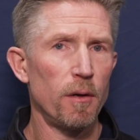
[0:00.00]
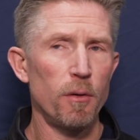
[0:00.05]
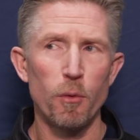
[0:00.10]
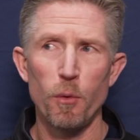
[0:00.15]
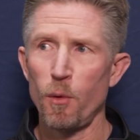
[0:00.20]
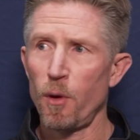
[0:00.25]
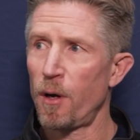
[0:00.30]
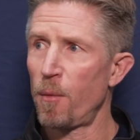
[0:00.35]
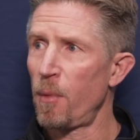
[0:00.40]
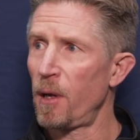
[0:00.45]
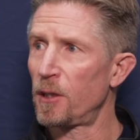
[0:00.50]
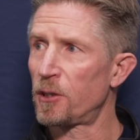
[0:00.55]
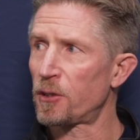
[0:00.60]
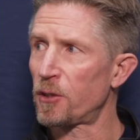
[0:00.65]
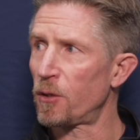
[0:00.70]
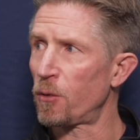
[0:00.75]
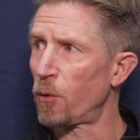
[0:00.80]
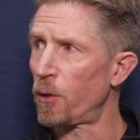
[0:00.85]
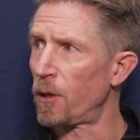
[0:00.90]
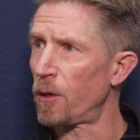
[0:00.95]
we want to make
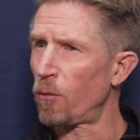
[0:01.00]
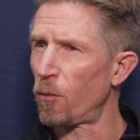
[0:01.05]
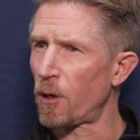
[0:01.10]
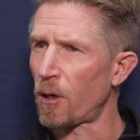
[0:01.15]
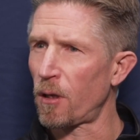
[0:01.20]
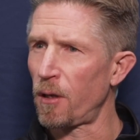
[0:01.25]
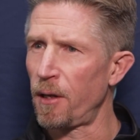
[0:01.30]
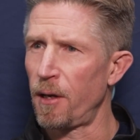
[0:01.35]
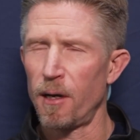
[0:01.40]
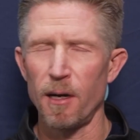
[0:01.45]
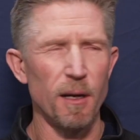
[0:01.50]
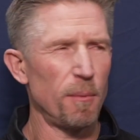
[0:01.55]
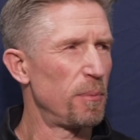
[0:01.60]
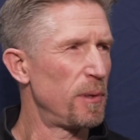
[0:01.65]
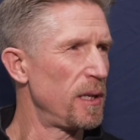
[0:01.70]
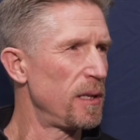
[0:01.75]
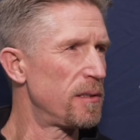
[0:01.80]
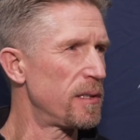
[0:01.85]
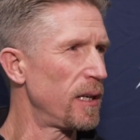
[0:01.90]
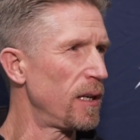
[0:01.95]
sure we're, we're cleaning
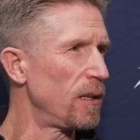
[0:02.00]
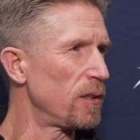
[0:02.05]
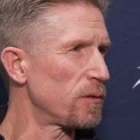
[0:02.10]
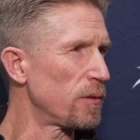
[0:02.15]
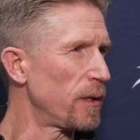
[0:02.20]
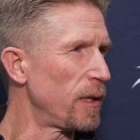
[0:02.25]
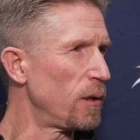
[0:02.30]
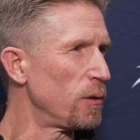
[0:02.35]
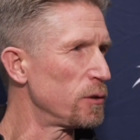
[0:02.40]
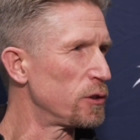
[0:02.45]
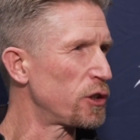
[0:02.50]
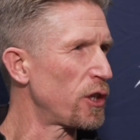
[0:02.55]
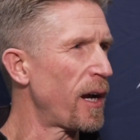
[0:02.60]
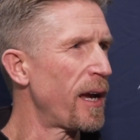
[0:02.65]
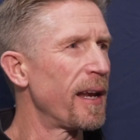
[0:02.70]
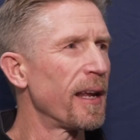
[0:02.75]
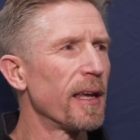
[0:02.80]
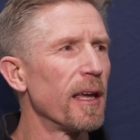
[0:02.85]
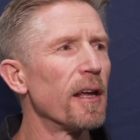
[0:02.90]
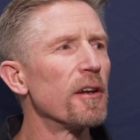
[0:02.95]
up details without
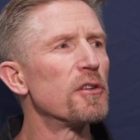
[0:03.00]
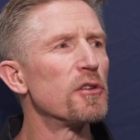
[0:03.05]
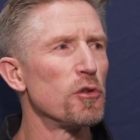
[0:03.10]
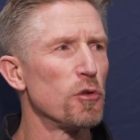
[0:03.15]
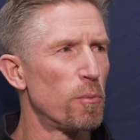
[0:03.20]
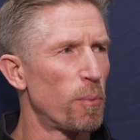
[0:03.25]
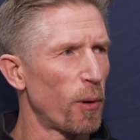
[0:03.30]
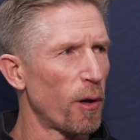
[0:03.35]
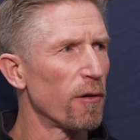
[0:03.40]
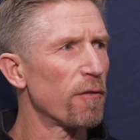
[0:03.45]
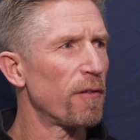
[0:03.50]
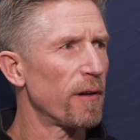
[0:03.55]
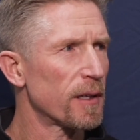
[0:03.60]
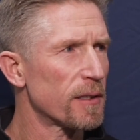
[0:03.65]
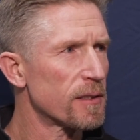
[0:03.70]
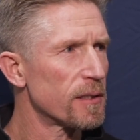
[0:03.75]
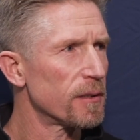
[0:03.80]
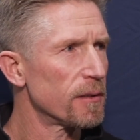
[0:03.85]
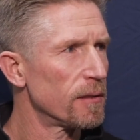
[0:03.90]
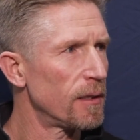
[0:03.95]
trying to get too
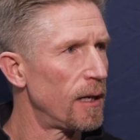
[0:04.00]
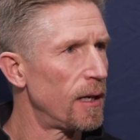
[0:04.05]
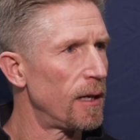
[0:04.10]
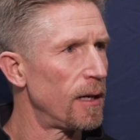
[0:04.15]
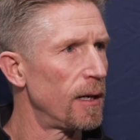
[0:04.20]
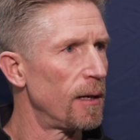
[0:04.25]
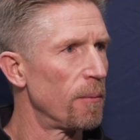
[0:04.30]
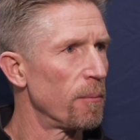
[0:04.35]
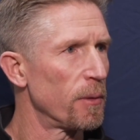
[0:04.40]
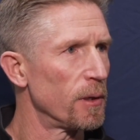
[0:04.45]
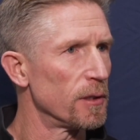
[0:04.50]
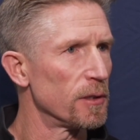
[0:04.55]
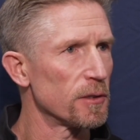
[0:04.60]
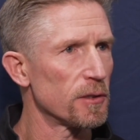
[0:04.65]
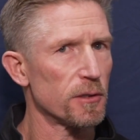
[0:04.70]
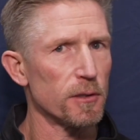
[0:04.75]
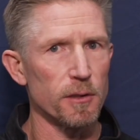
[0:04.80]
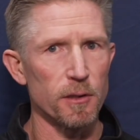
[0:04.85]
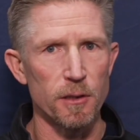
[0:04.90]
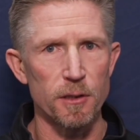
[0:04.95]
perfect. Um,
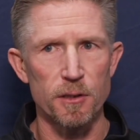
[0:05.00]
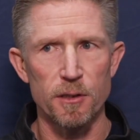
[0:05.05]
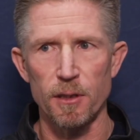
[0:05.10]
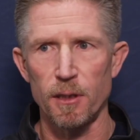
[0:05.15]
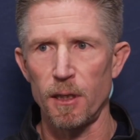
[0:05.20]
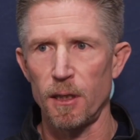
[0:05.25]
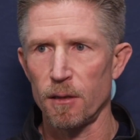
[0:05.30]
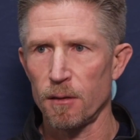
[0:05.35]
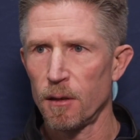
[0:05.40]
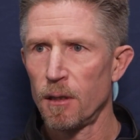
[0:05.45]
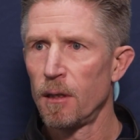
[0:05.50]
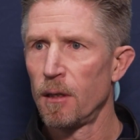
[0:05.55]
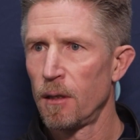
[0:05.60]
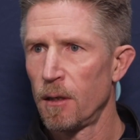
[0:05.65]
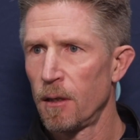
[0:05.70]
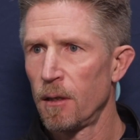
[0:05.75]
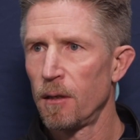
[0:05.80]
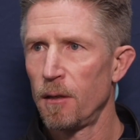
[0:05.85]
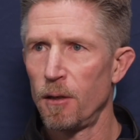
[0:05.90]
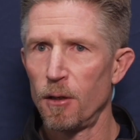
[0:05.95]
there's there's a
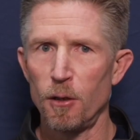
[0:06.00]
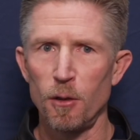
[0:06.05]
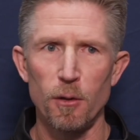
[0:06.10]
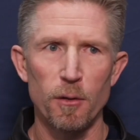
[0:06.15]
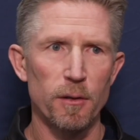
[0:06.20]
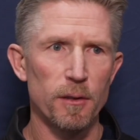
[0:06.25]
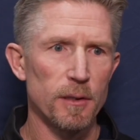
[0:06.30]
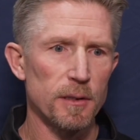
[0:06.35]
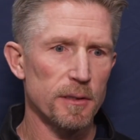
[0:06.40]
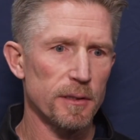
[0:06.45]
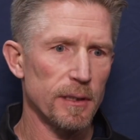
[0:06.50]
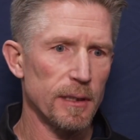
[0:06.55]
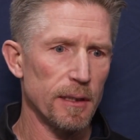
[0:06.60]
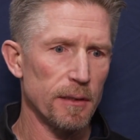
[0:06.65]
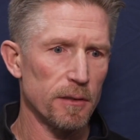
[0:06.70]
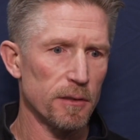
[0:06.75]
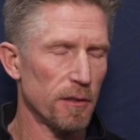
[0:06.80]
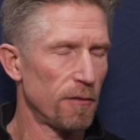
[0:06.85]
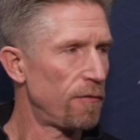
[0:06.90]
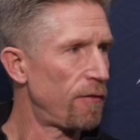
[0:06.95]
you know there's
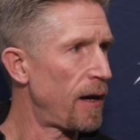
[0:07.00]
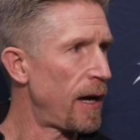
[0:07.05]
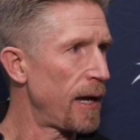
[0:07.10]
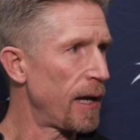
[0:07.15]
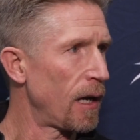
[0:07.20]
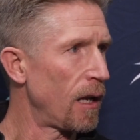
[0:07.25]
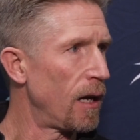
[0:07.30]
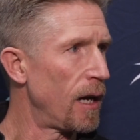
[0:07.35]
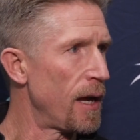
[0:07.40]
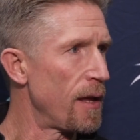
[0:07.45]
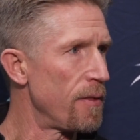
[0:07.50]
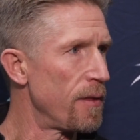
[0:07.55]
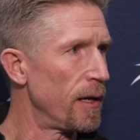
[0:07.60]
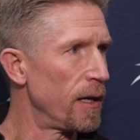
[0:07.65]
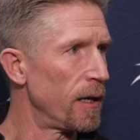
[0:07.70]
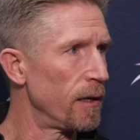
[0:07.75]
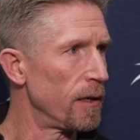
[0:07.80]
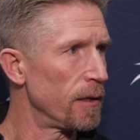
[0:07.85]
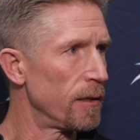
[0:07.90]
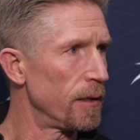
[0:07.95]
a there's a fine line
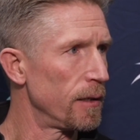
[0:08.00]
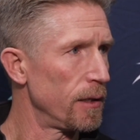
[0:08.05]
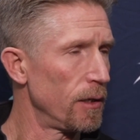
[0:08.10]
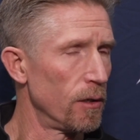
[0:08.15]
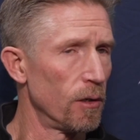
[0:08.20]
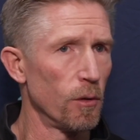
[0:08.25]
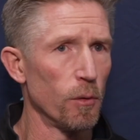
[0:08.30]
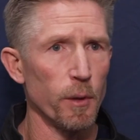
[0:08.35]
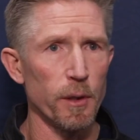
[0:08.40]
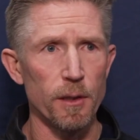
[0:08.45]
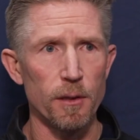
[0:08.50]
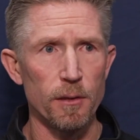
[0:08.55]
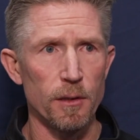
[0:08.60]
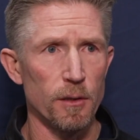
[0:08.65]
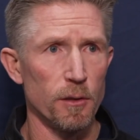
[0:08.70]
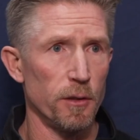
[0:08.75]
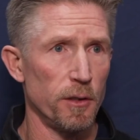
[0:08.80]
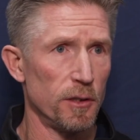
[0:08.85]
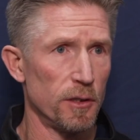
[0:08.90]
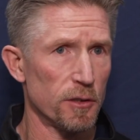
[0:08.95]
there, and you know what
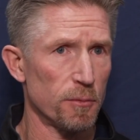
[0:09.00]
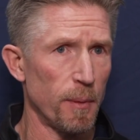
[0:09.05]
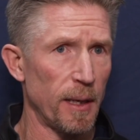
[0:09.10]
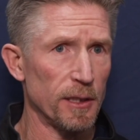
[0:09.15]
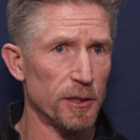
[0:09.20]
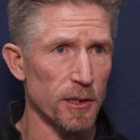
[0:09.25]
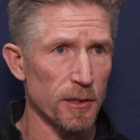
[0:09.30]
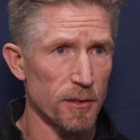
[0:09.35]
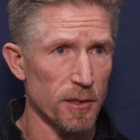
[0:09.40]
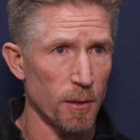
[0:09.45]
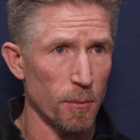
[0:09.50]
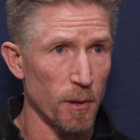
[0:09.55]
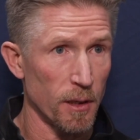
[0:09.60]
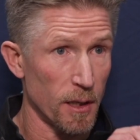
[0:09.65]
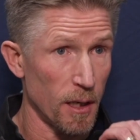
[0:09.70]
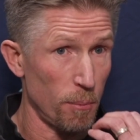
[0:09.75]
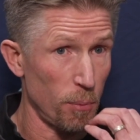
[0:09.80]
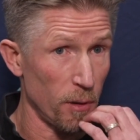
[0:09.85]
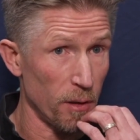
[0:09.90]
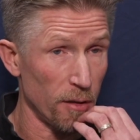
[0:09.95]
you know you just mentioned some a
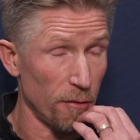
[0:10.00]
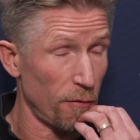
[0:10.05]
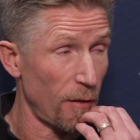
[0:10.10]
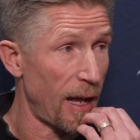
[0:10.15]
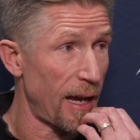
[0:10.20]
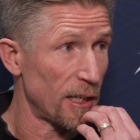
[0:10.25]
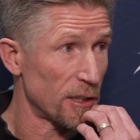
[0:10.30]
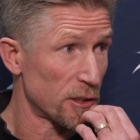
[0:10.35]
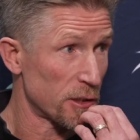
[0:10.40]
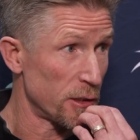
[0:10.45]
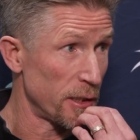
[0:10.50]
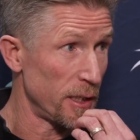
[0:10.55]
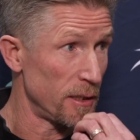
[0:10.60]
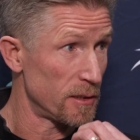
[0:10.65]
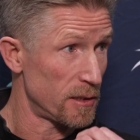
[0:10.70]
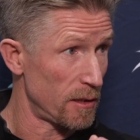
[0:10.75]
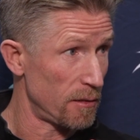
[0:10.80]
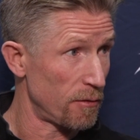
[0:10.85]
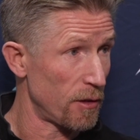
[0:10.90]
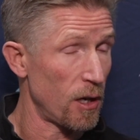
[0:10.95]
couple of the flash
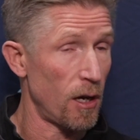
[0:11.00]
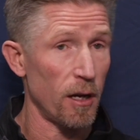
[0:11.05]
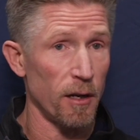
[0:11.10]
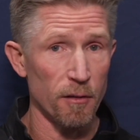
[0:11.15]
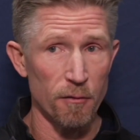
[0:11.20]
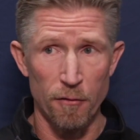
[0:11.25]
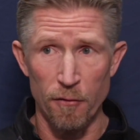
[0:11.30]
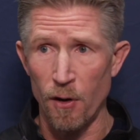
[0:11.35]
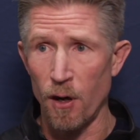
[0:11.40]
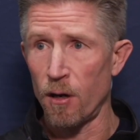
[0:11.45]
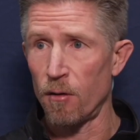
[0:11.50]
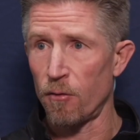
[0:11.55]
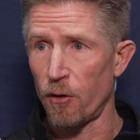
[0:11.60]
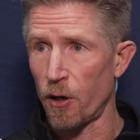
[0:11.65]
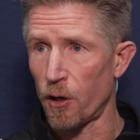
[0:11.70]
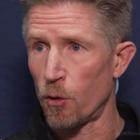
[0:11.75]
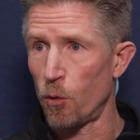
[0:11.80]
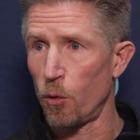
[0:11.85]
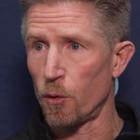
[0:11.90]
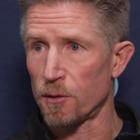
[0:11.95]
screens that have gone in front of
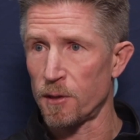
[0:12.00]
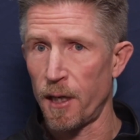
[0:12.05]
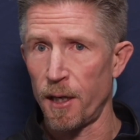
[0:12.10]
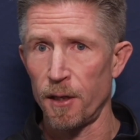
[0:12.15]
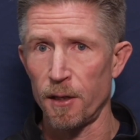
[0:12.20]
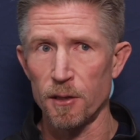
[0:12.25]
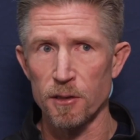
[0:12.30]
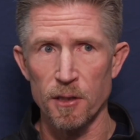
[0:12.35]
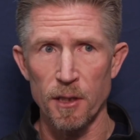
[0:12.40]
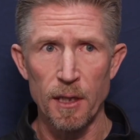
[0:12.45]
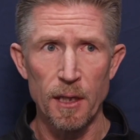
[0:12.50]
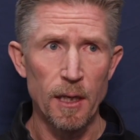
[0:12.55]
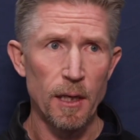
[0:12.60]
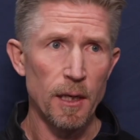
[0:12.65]
our goaltenders.